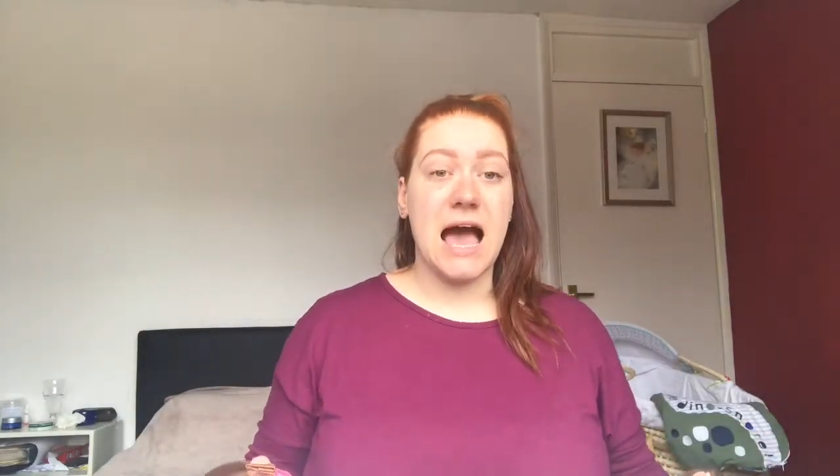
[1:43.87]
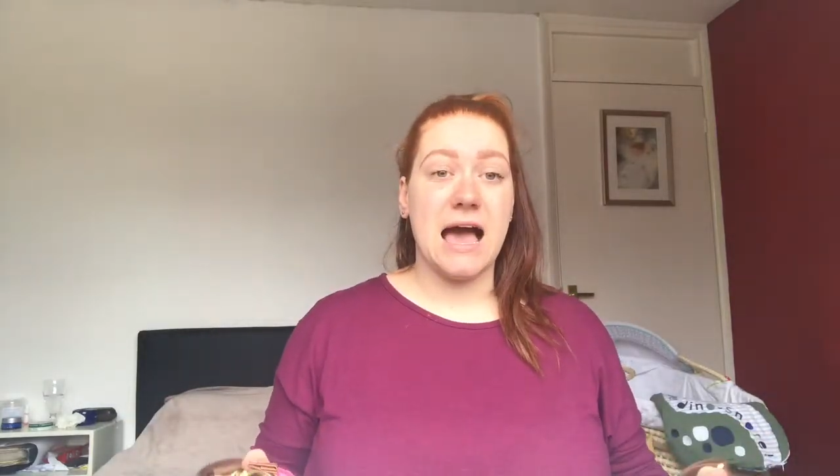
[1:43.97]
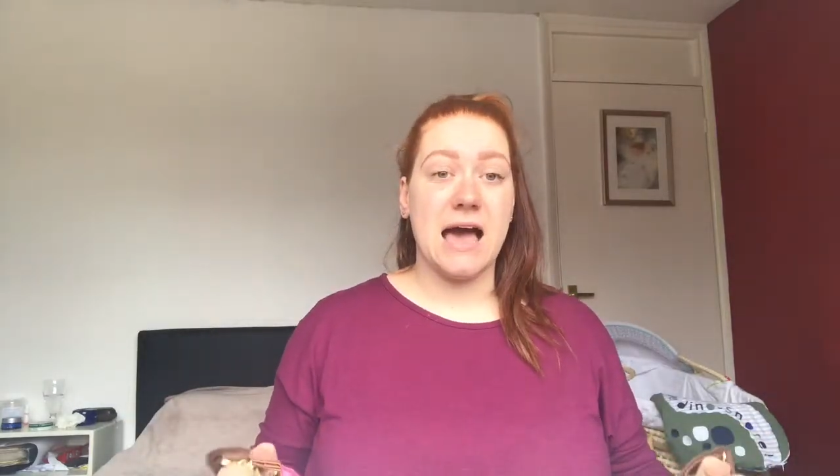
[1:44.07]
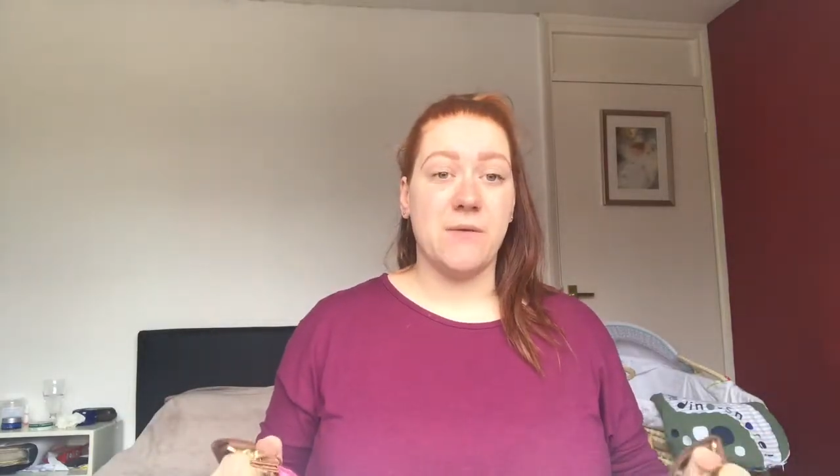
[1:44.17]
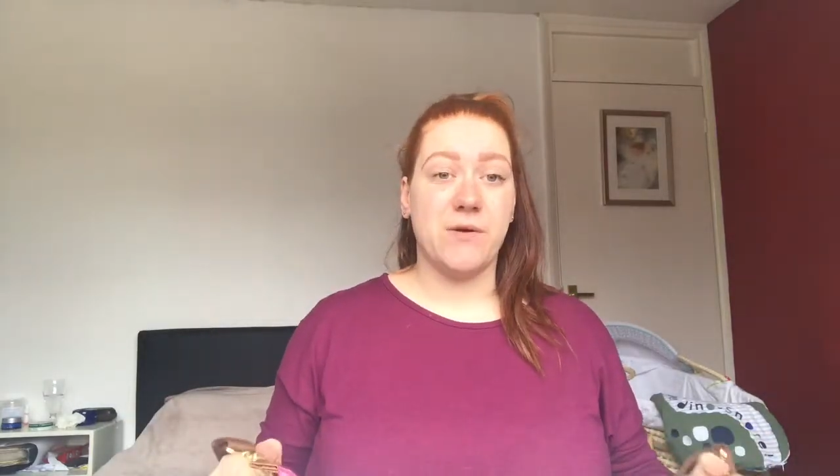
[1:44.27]

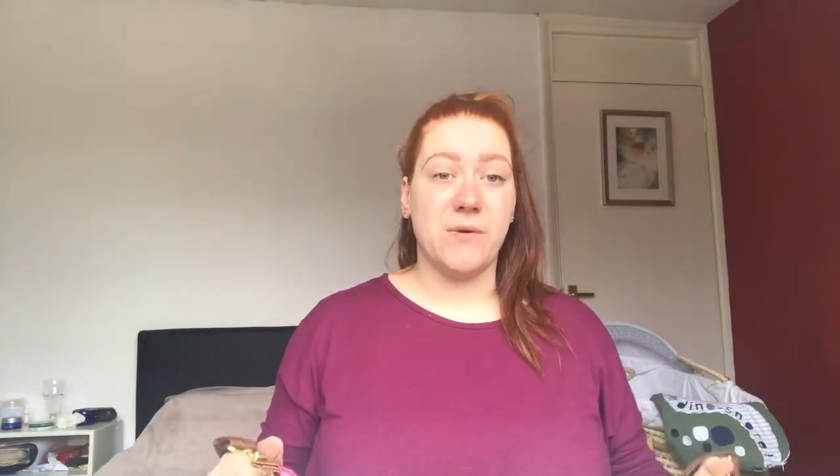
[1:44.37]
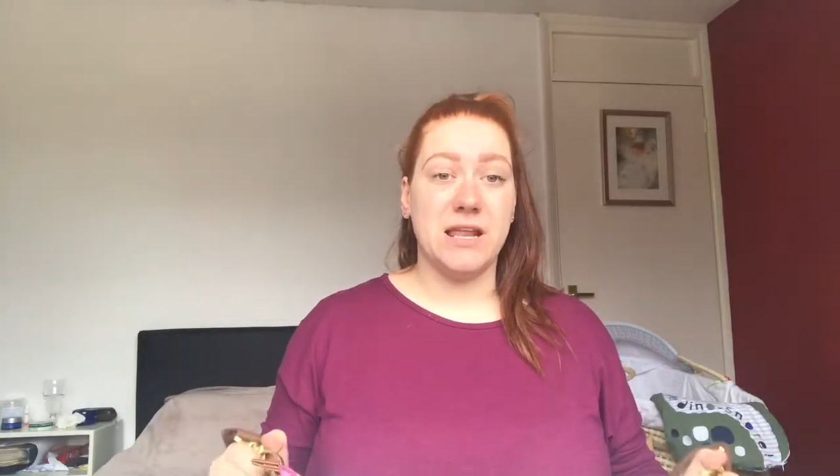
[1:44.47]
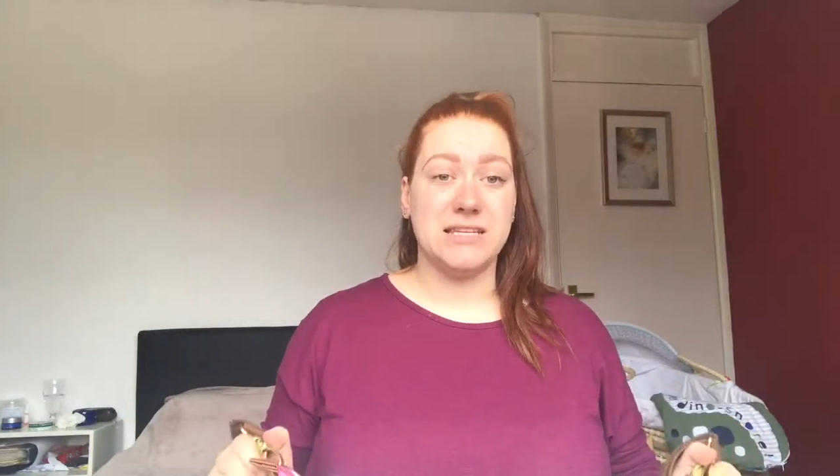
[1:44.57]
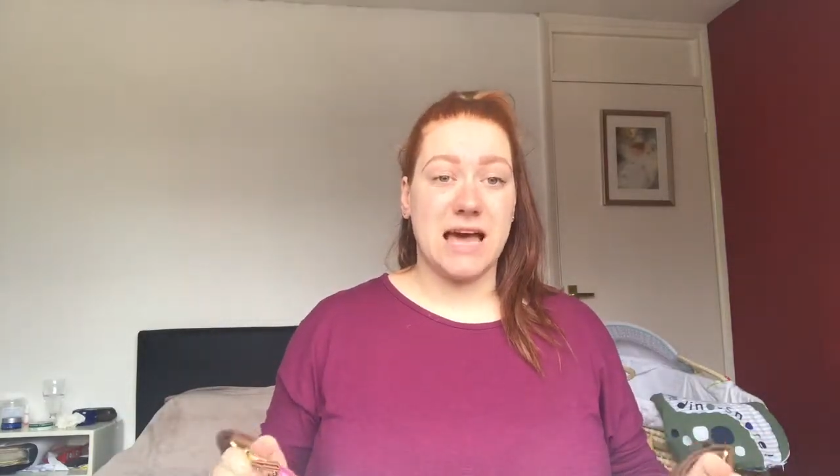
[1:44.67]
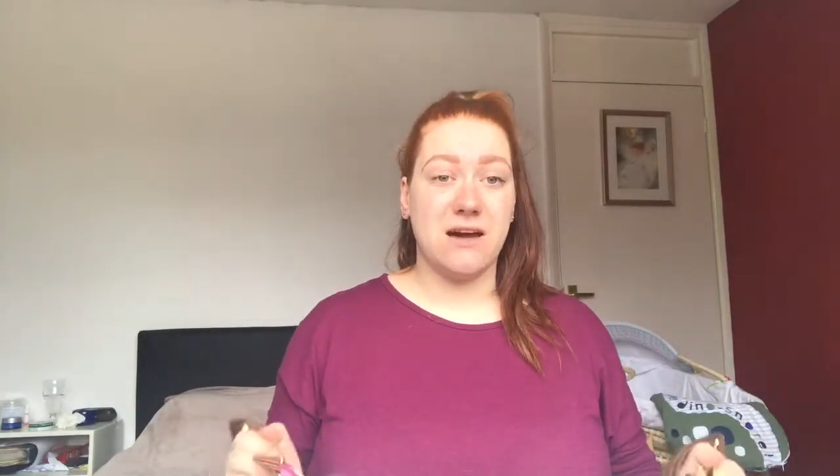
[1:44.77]
And I went
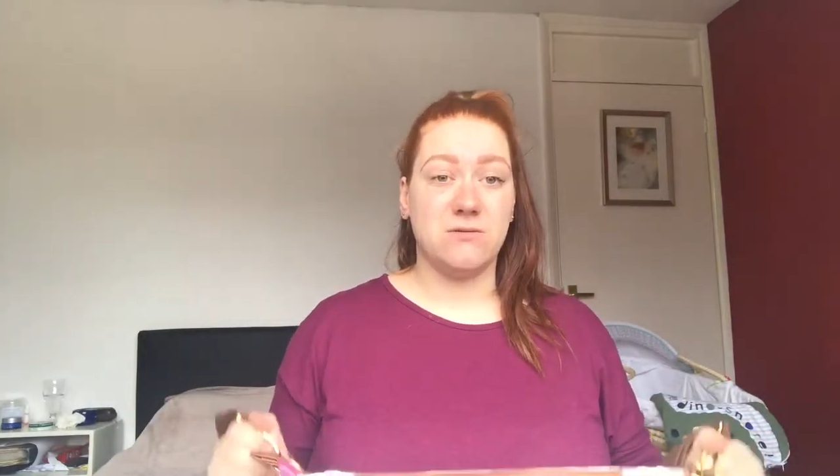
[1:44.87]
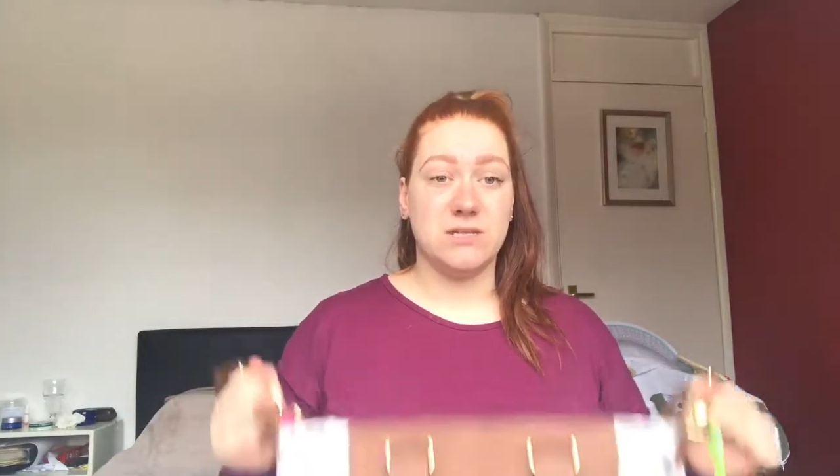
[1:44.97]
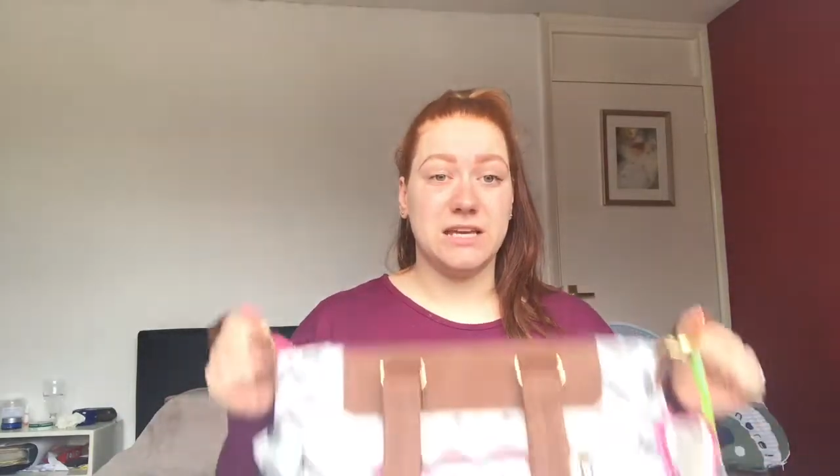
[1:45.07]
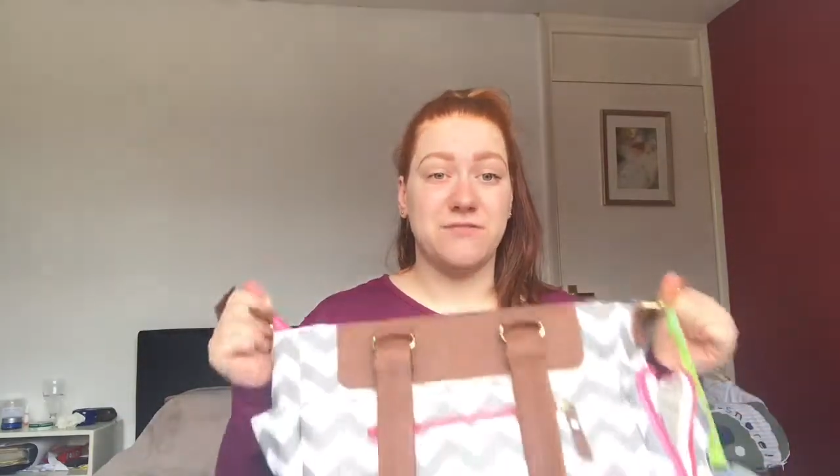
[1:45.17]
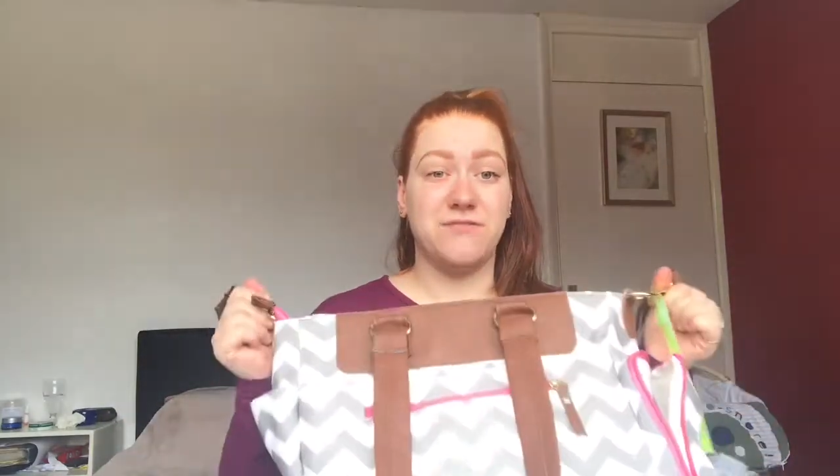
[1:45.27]
into
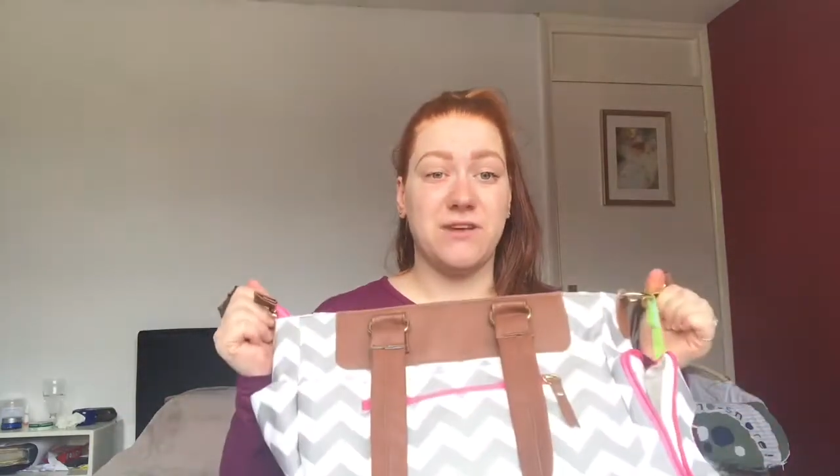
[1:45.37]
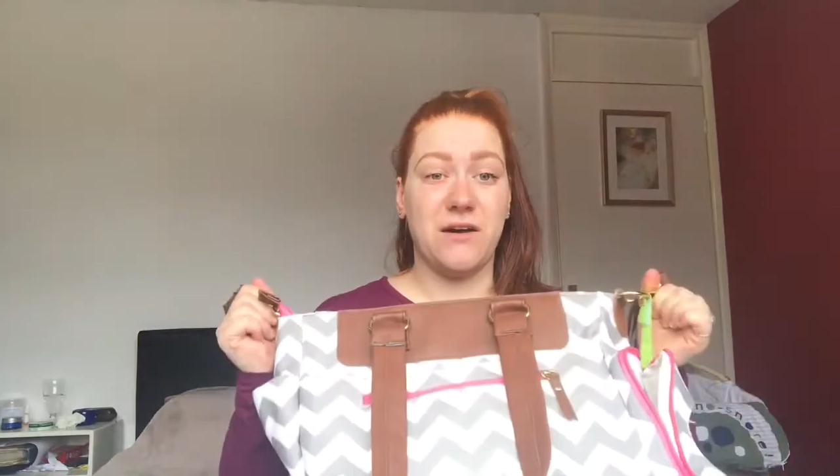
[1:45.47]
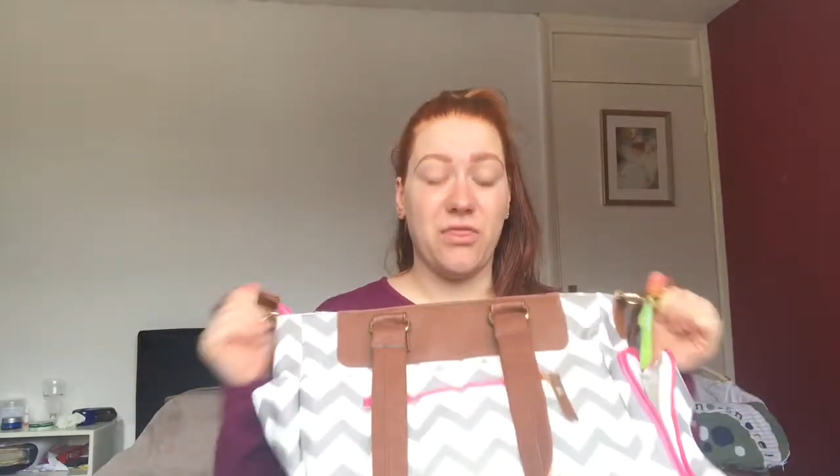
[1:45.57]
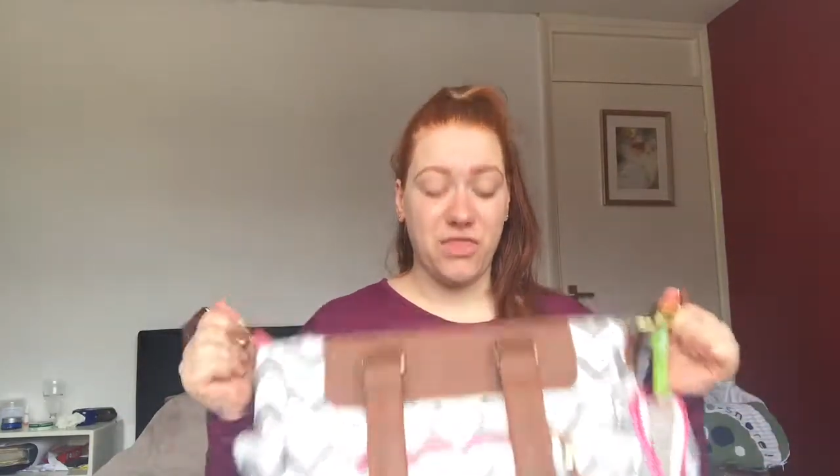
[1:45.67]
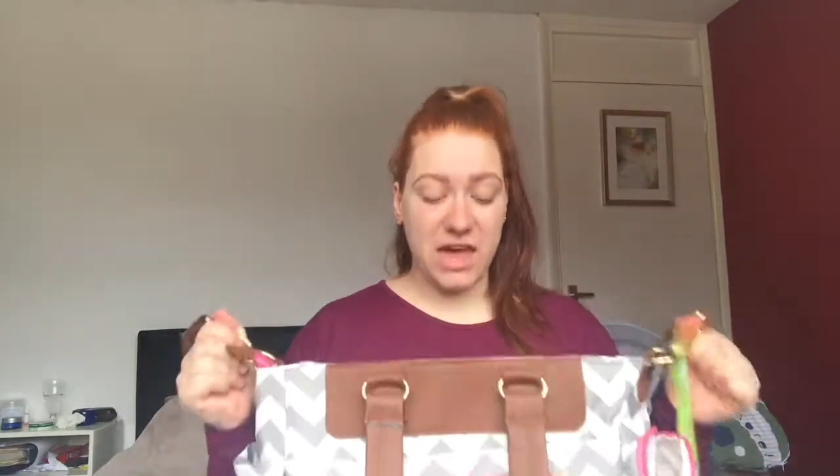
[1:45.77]
Aldi and
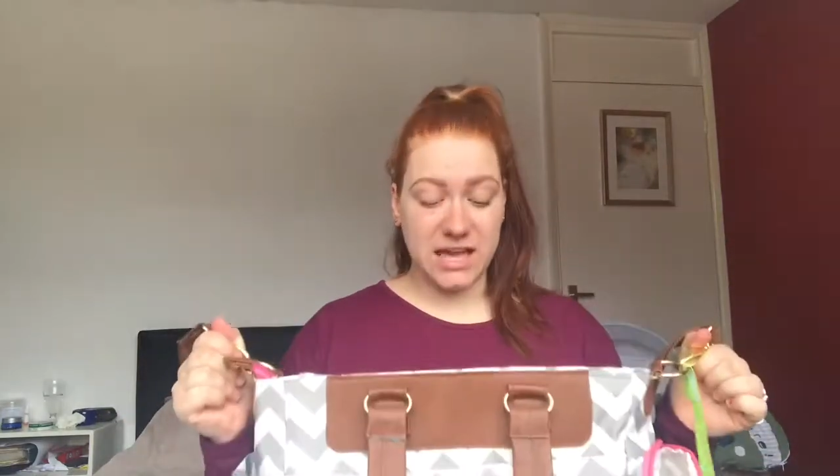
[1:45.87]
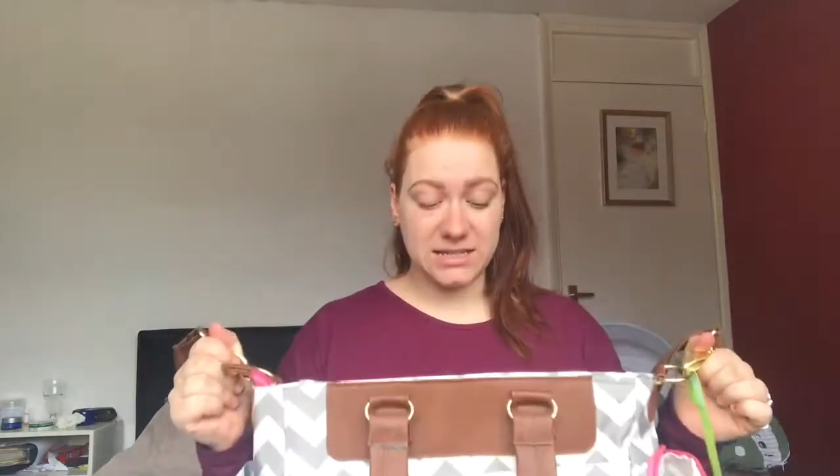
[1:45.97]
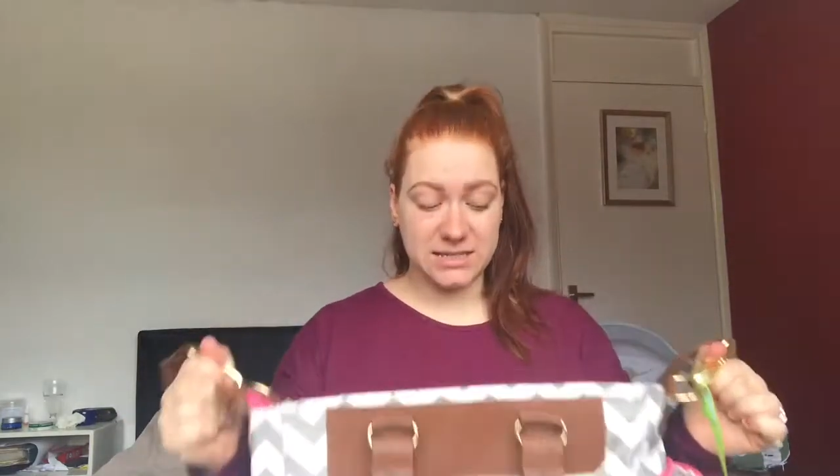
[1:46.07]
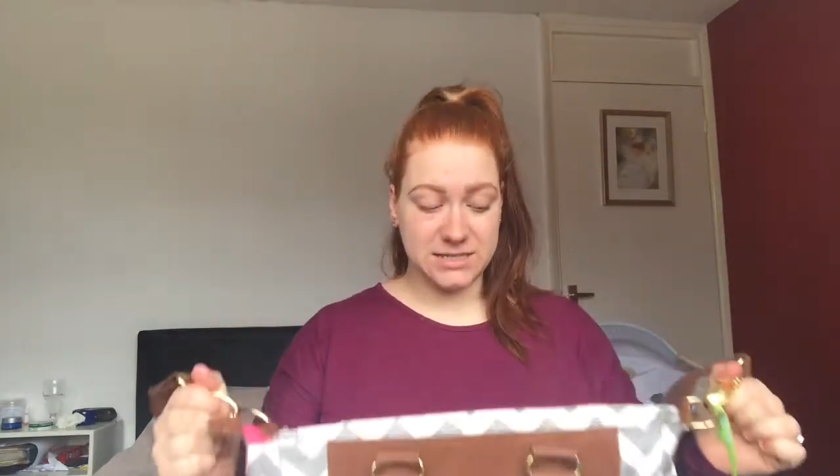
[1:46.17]
found this.